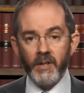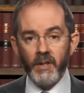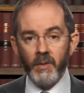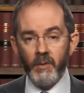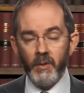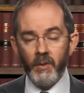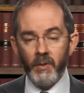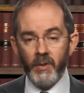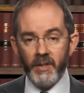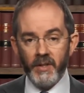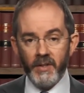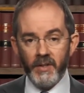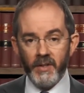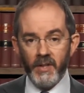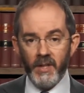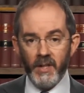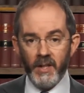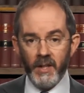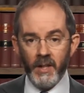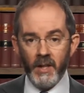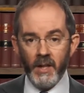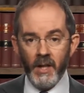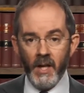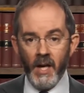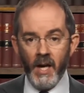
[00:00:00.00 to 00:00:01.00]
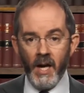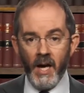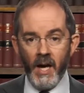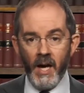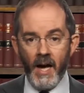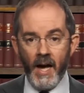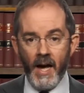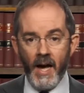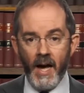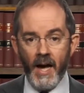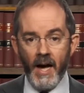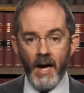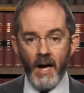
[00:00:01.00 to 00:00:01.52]
So we'll consider
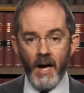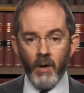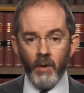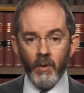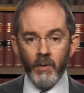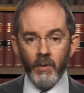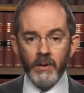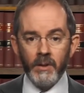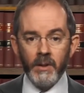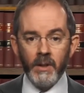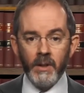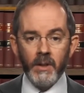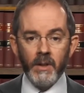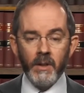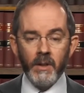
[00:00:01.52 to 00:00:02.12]
how